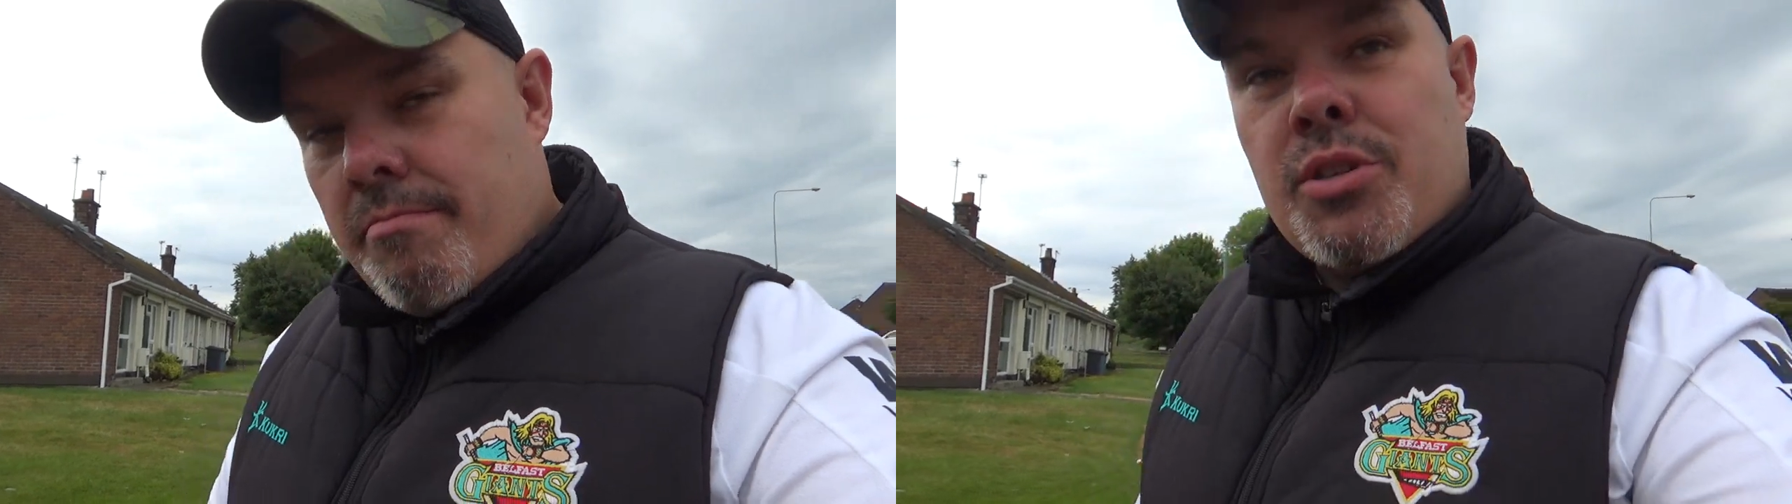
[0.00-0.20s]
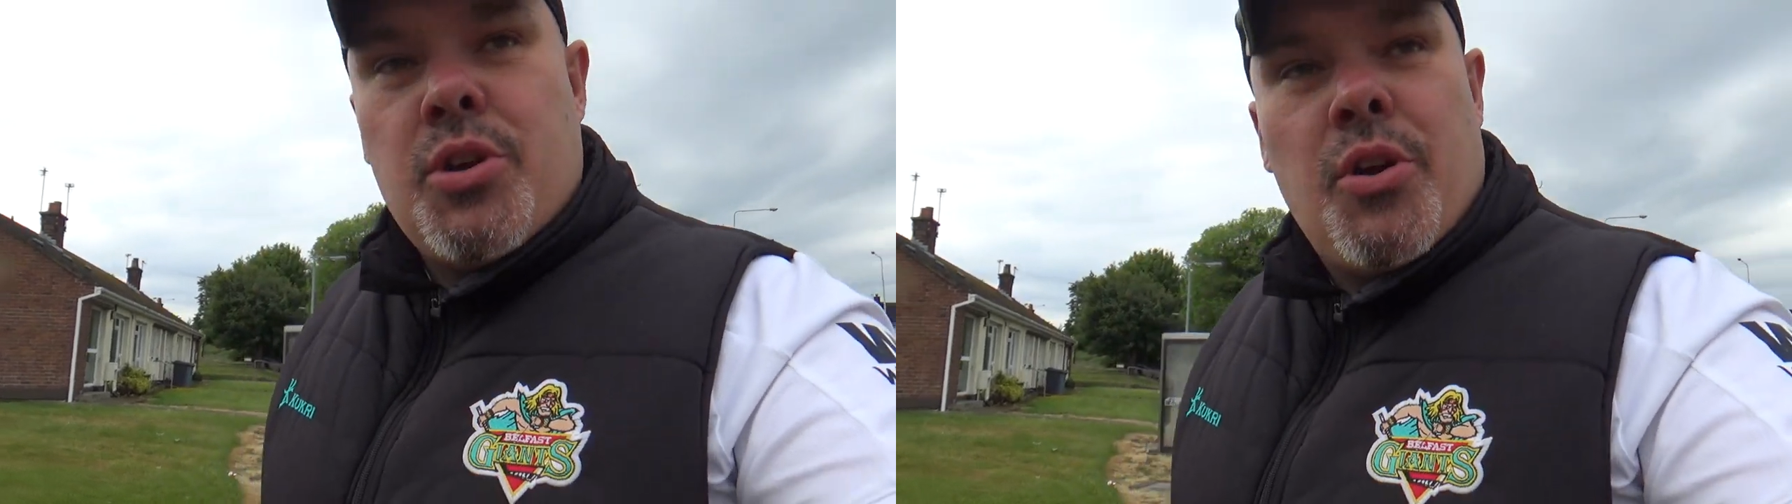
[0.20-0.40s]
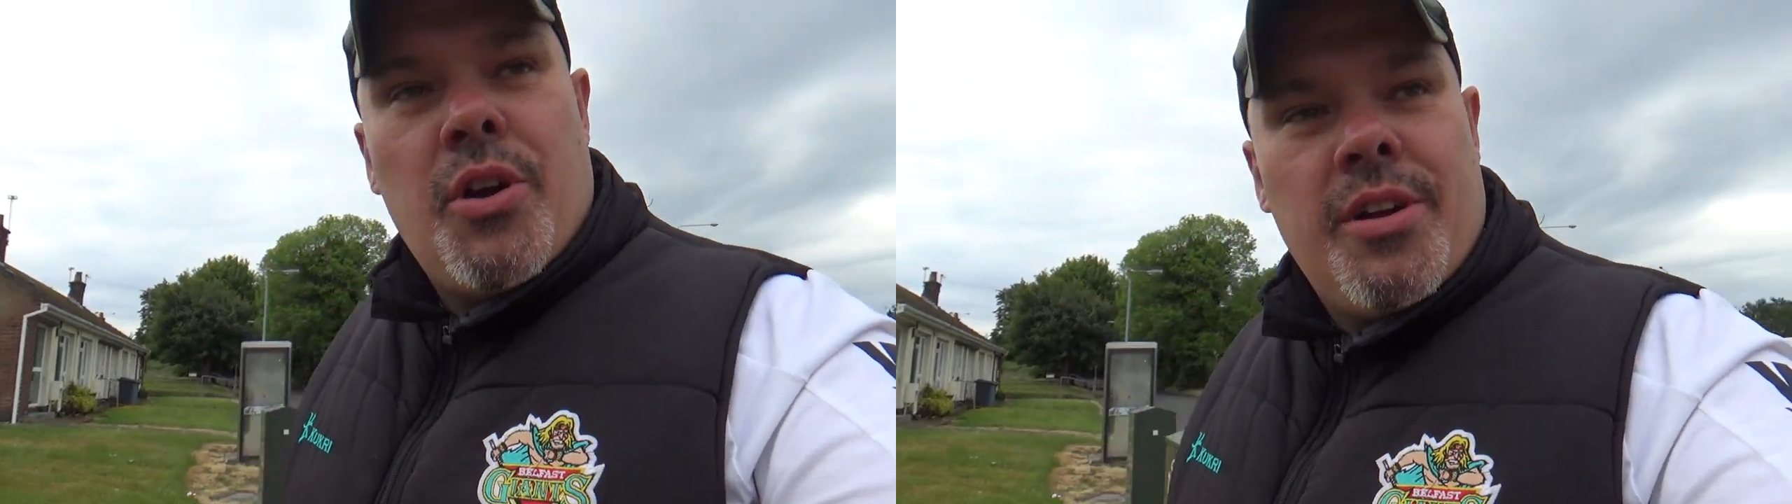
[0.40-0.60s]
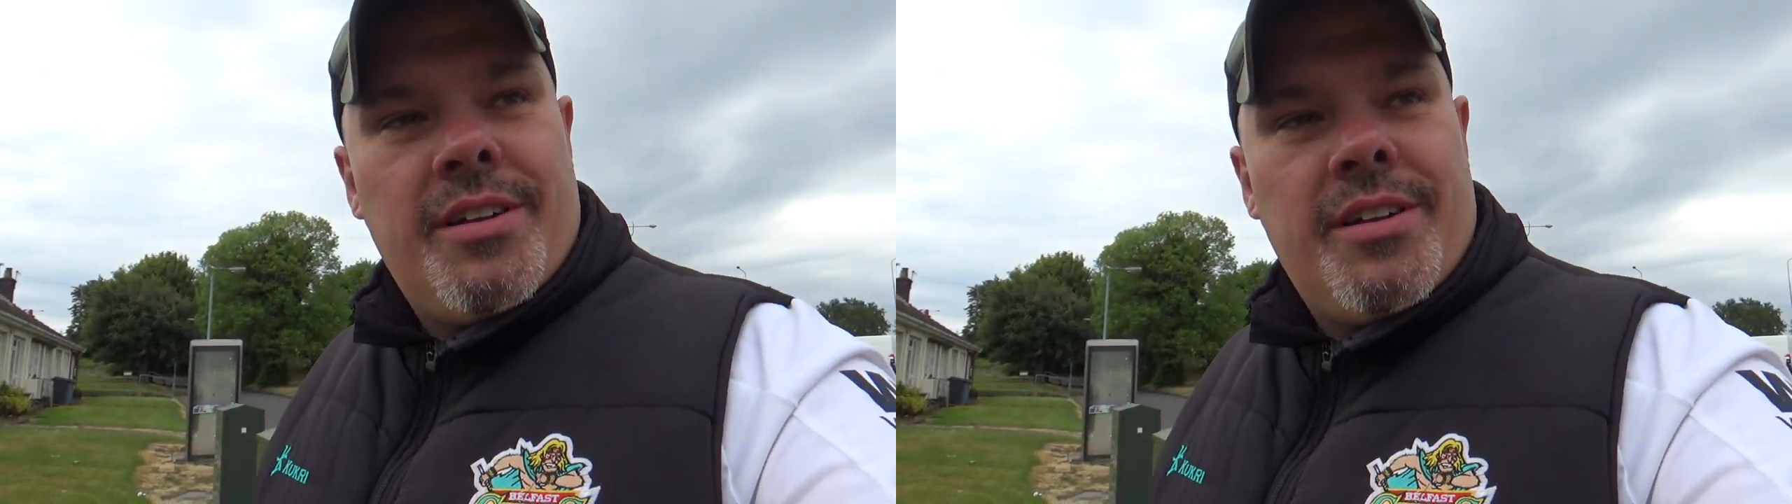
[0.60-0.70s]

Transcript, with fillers: mature?